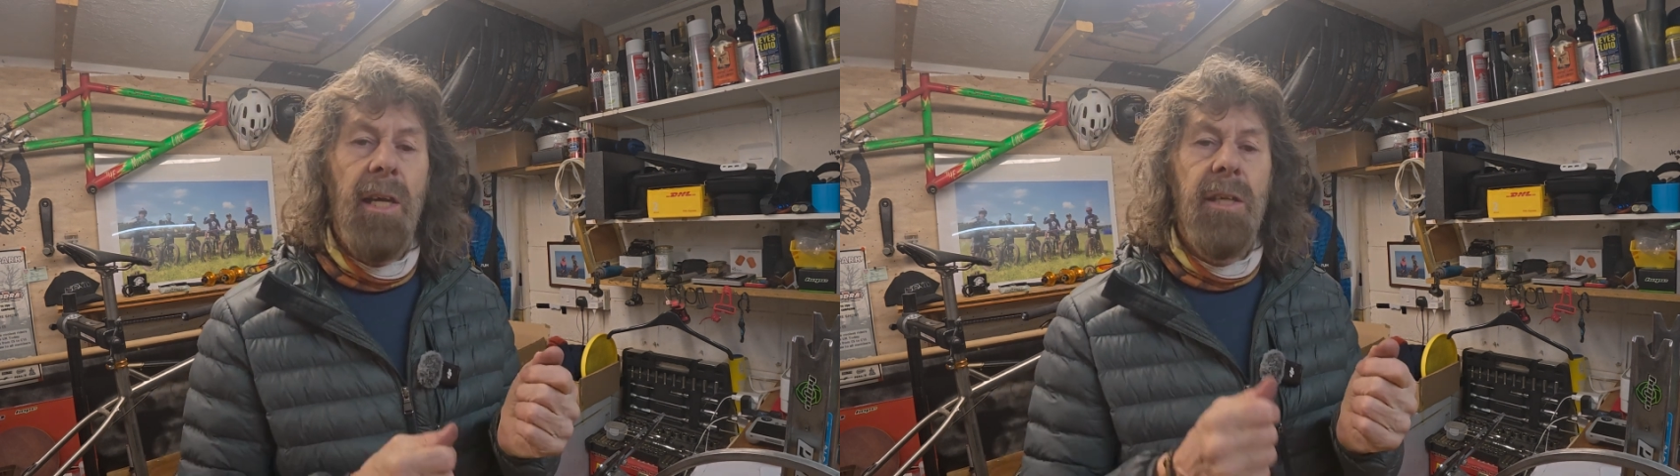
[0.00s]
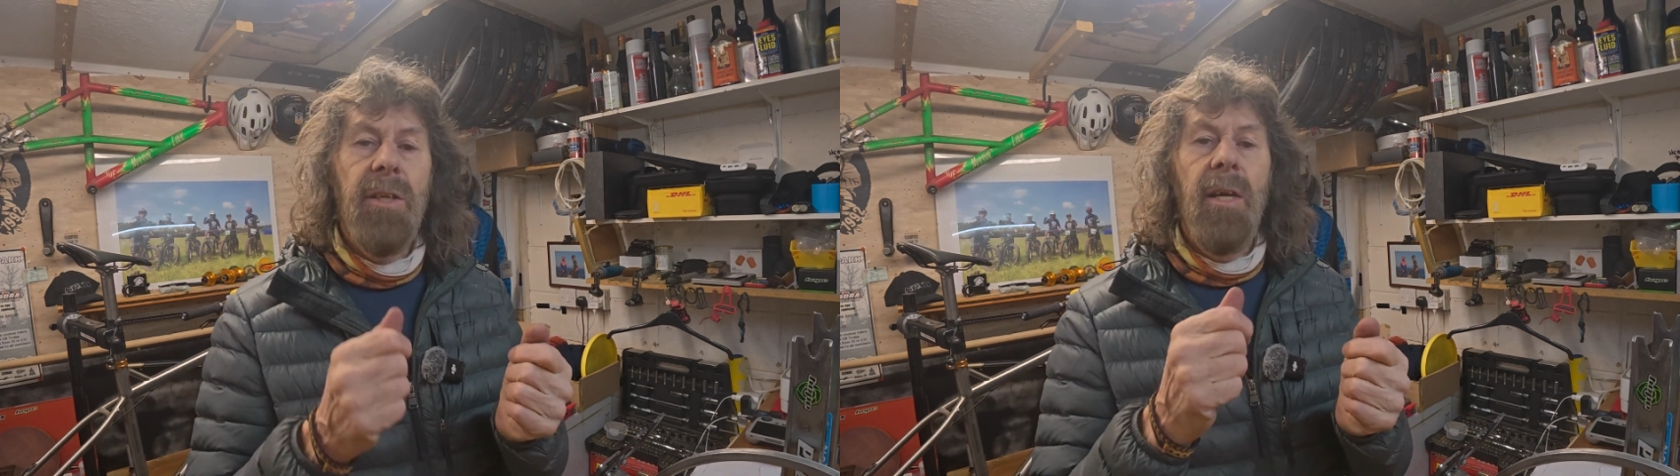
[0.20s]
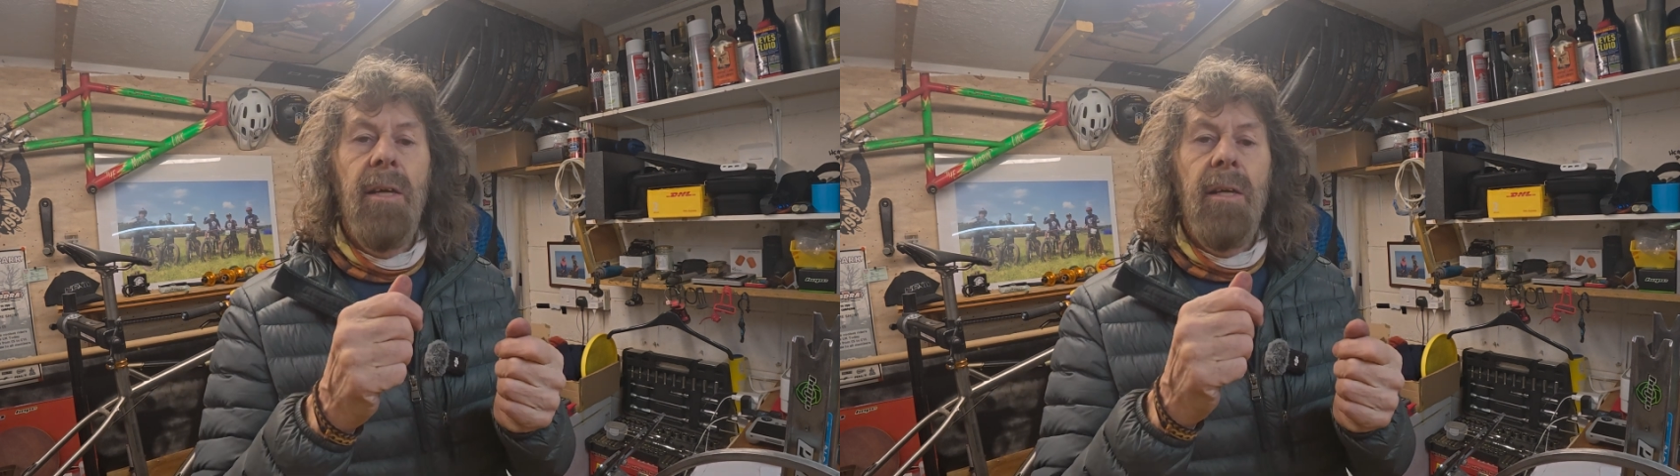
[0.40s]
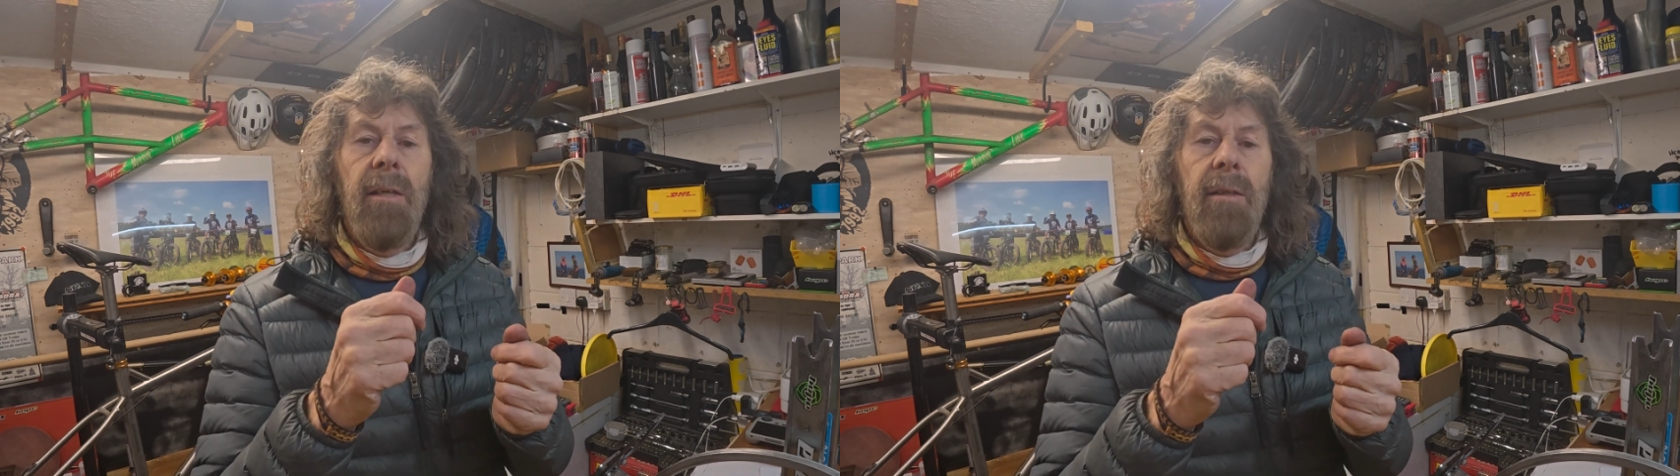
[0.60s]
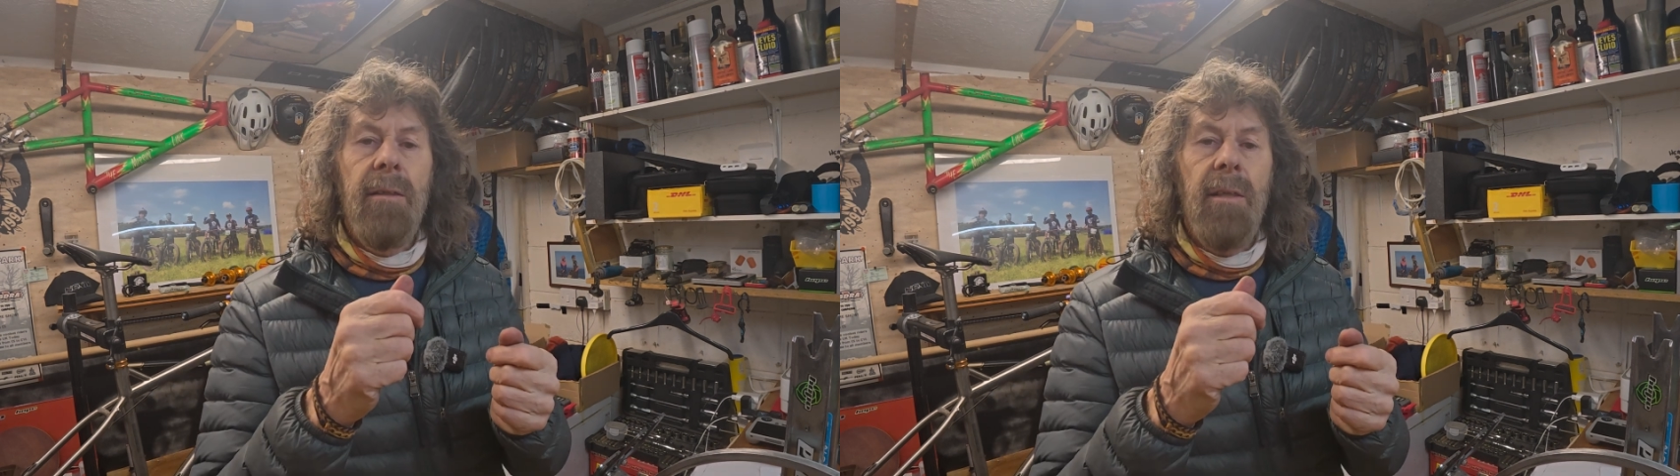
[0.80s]
is
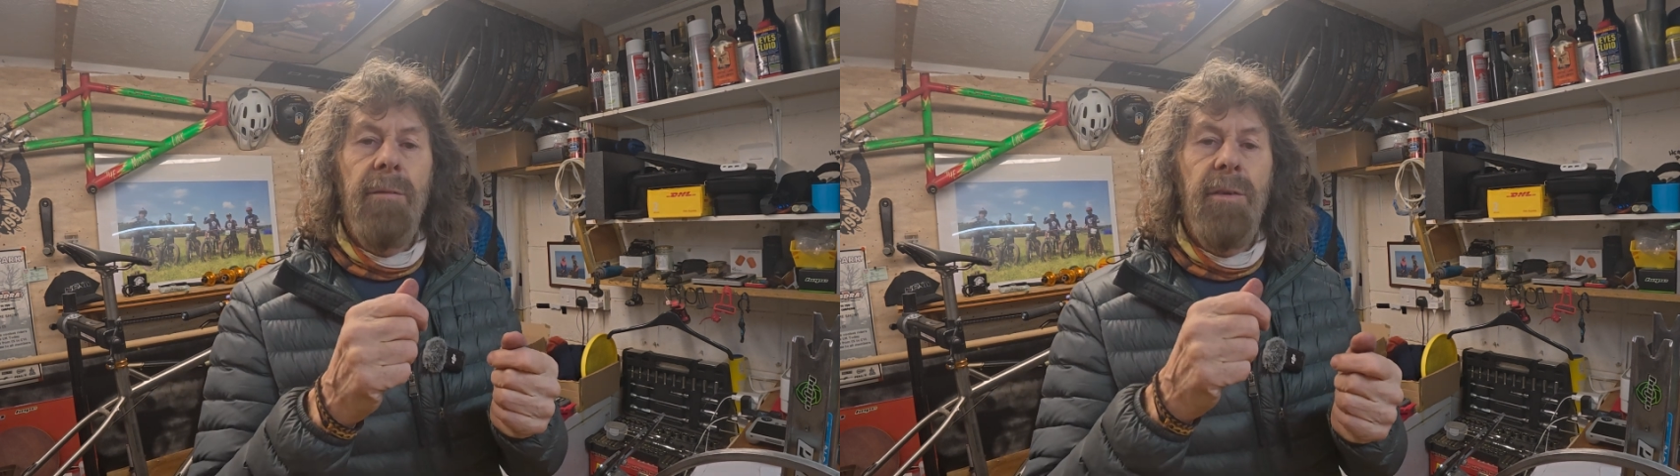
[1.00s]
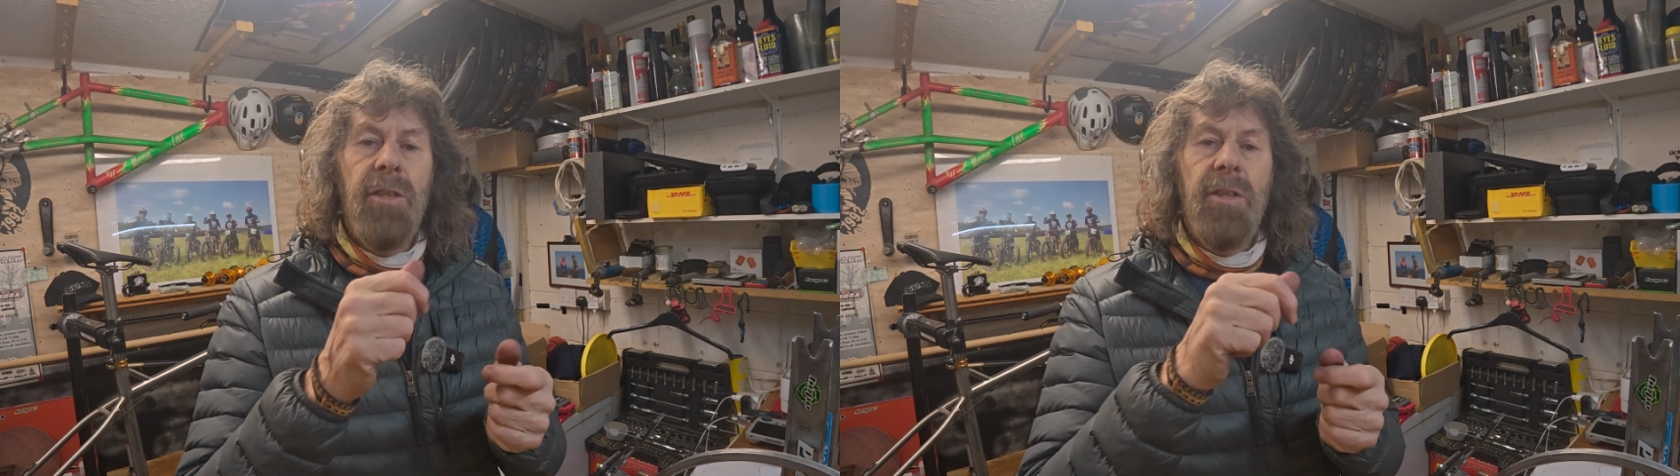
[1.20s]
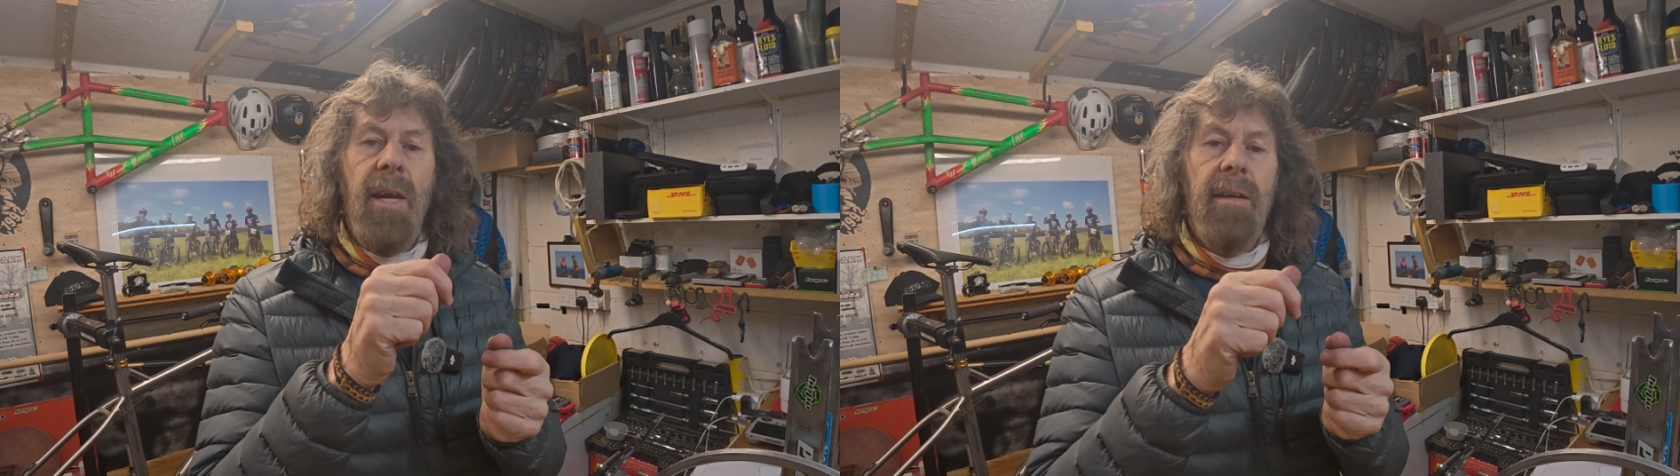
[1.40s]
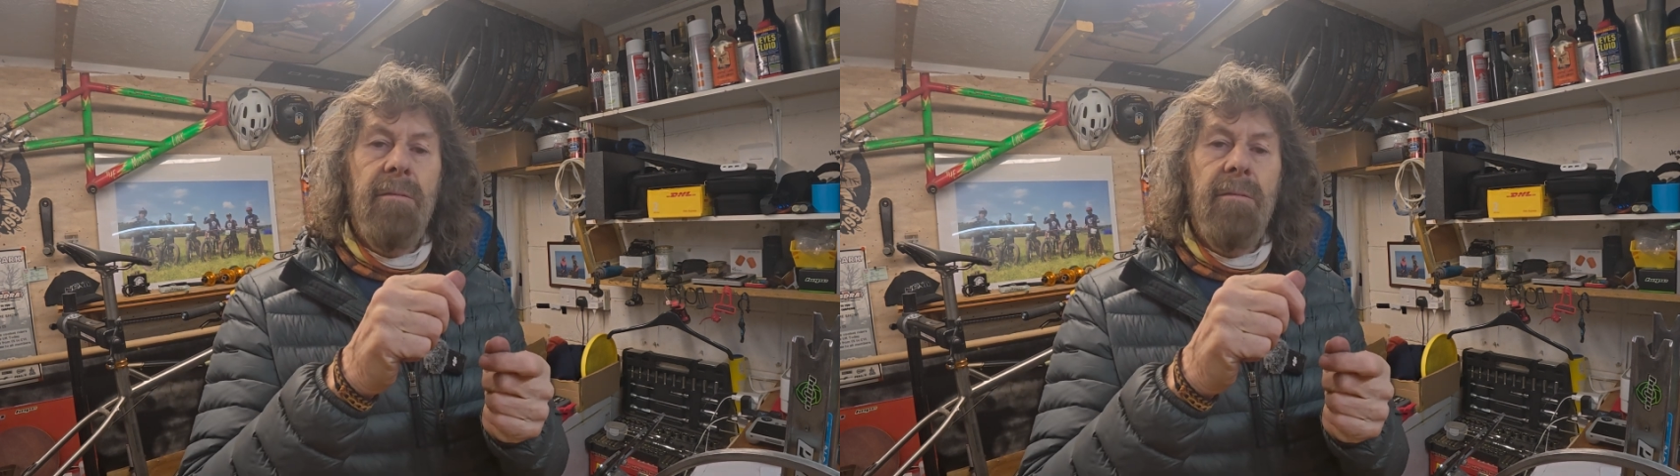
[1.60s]
if it's